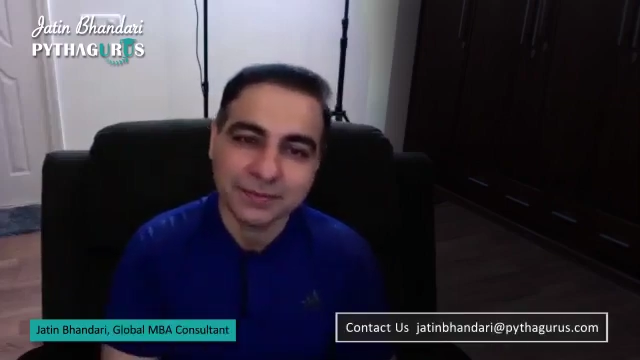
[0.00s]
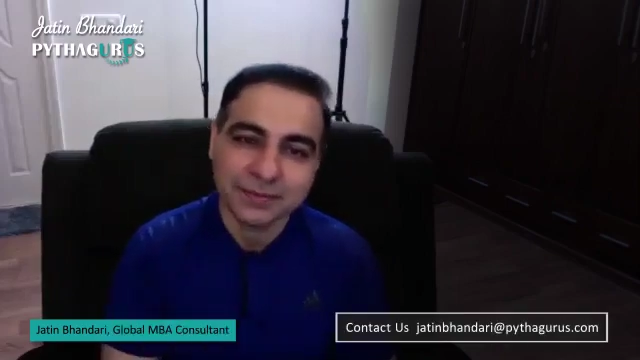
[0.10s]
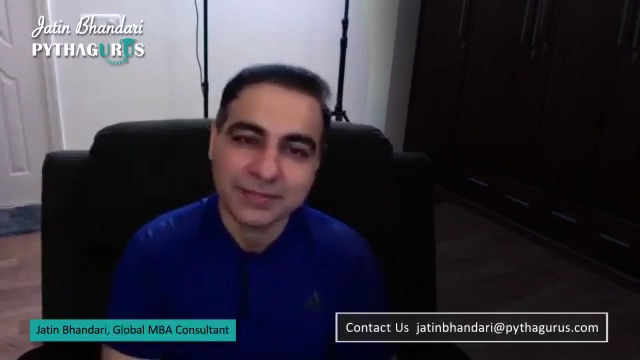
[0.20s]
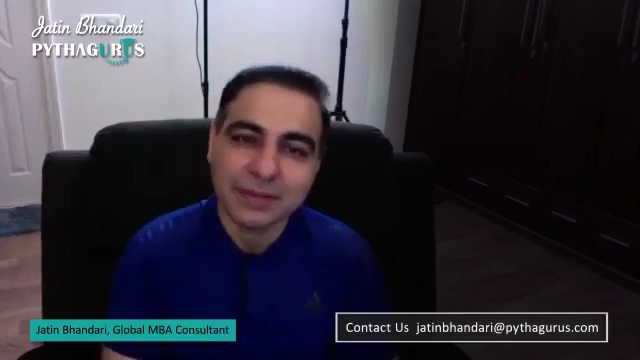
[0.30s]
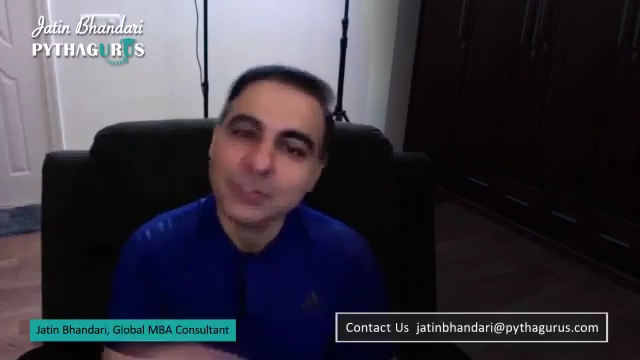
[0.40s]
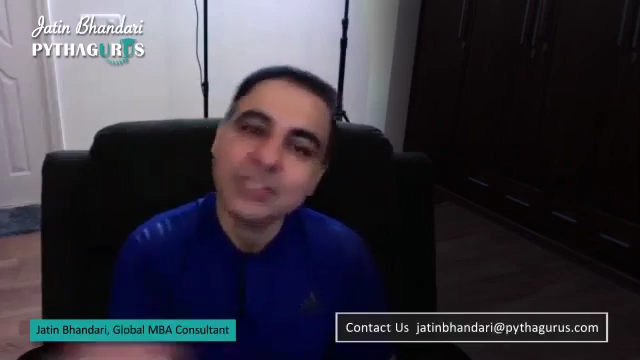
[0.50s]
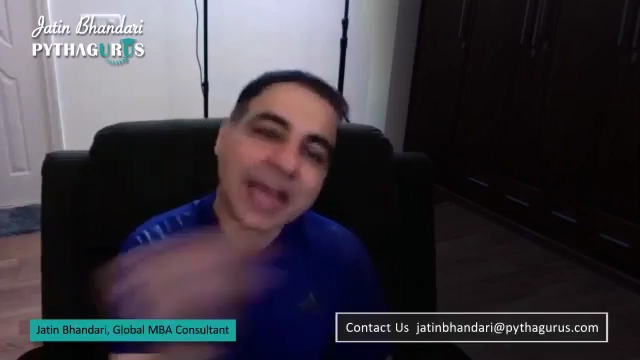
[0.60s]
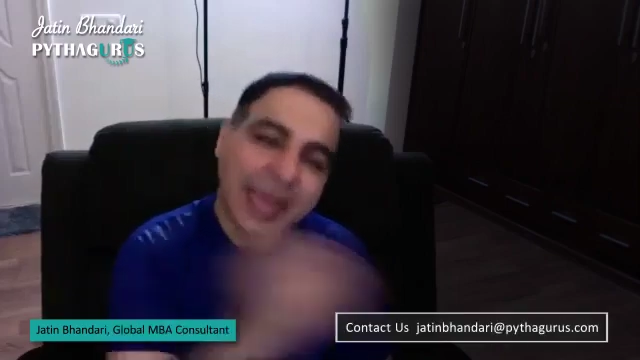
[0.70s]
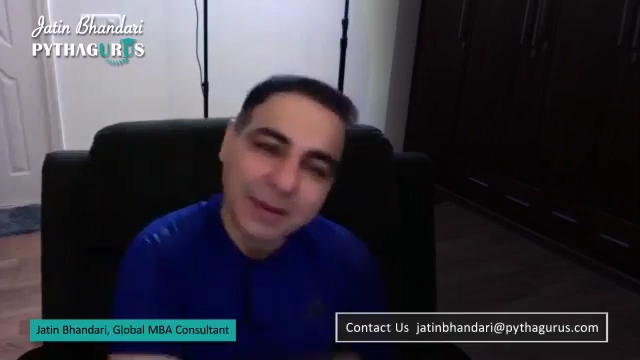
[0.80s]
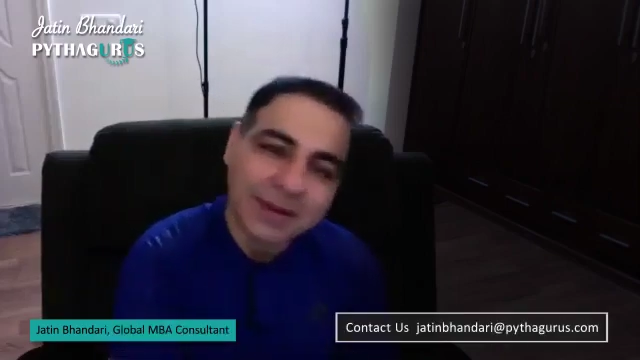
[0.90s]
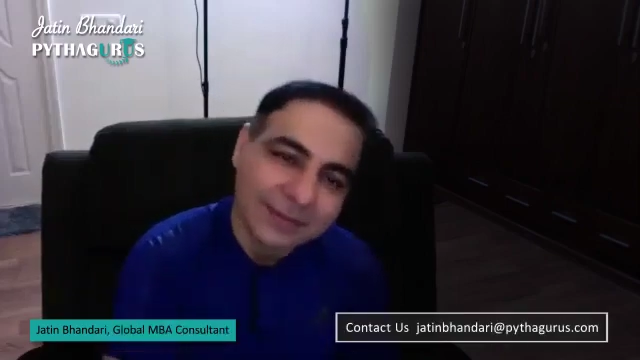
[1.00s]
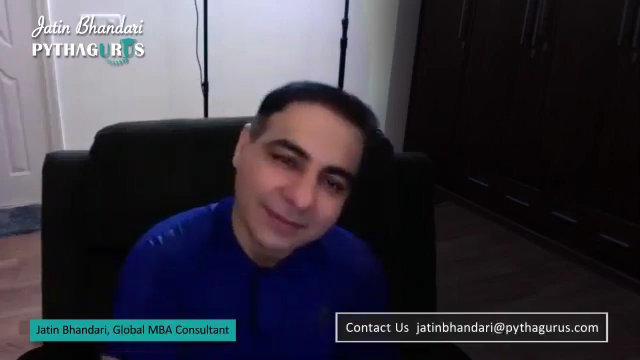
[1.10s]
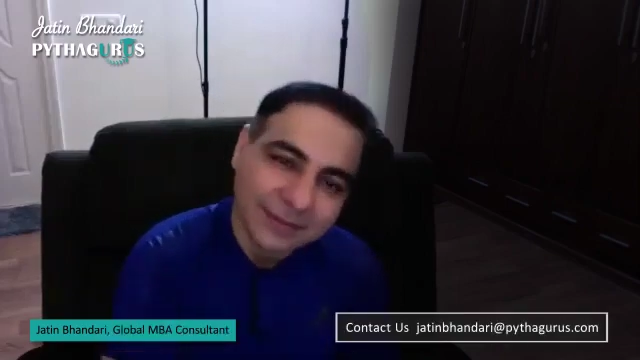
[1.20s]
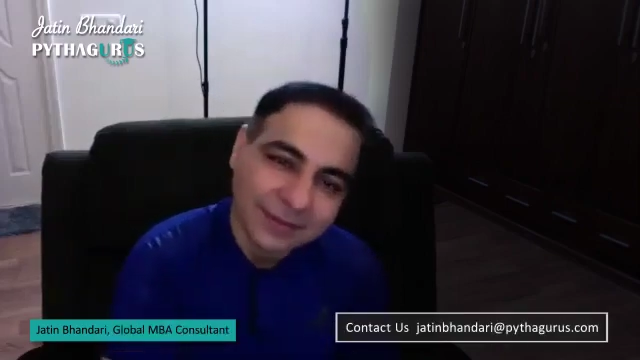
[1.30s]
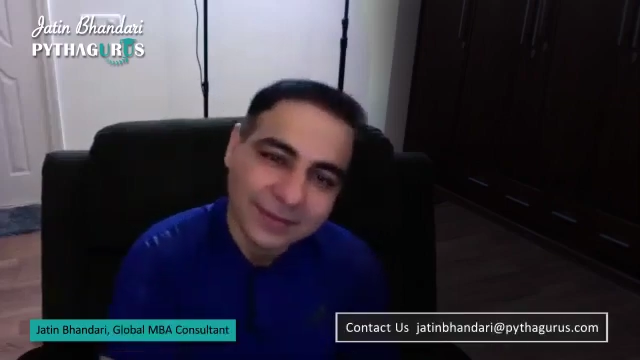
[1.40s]
there was a time in
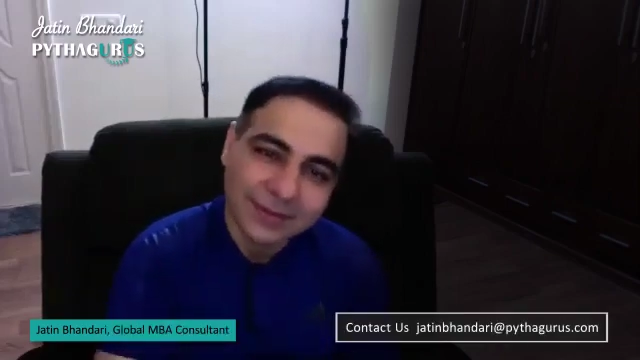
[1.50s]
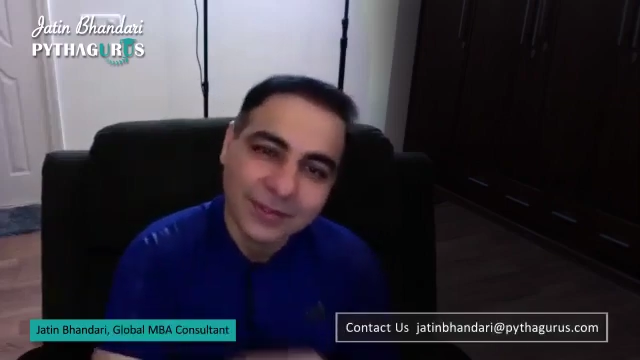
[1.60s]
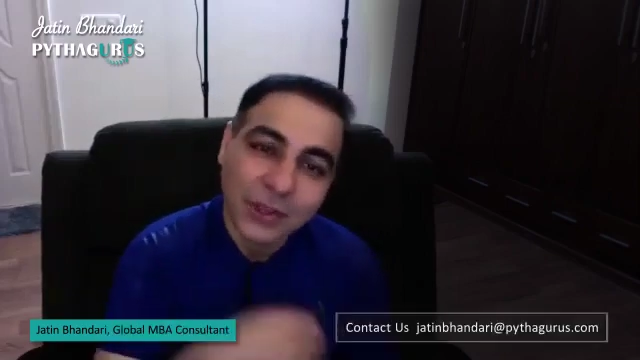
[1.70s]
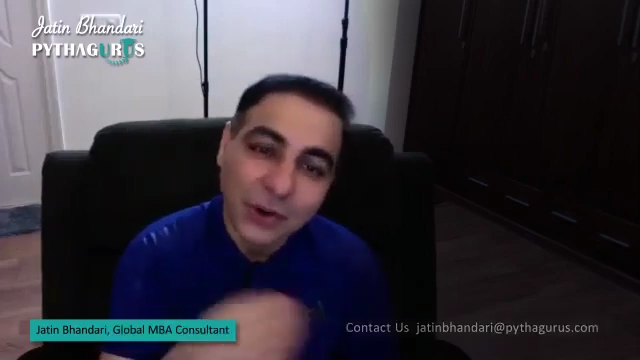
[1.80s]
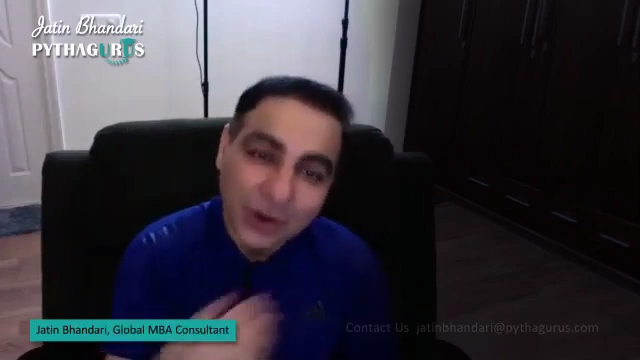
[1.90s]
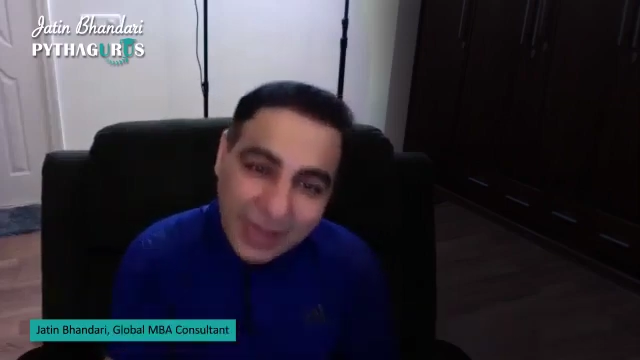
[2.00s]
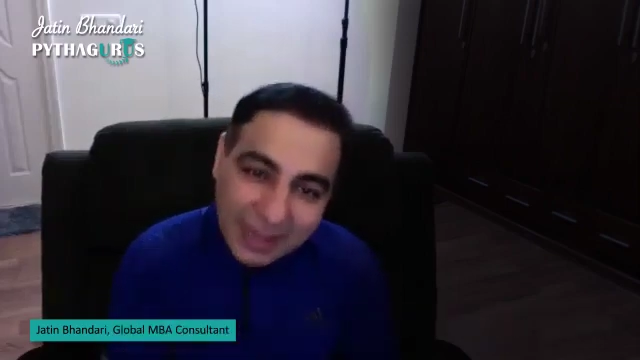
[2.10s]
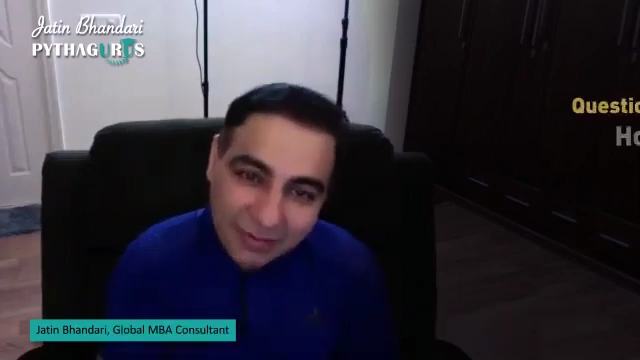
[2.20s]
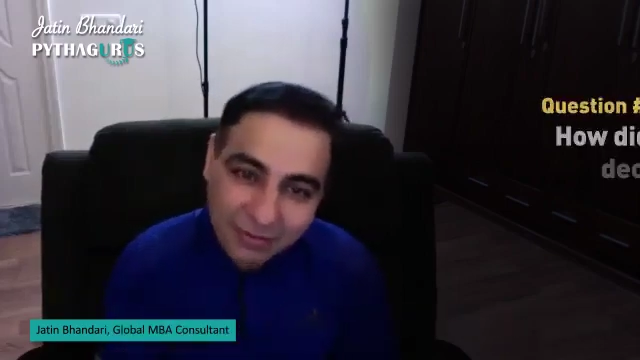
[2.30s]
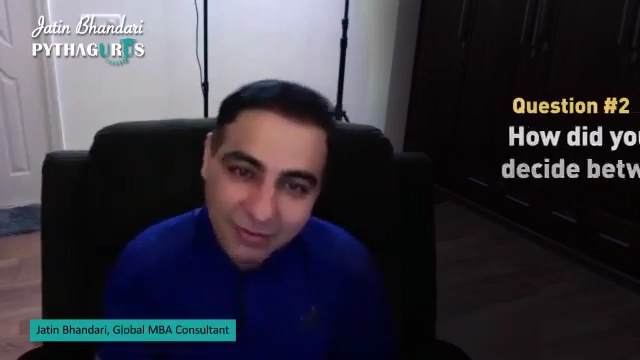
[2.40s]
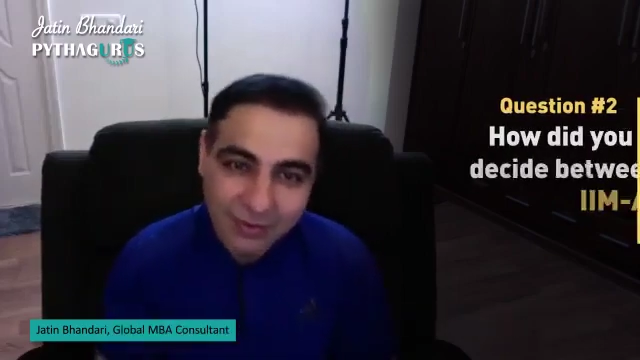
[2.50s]
your life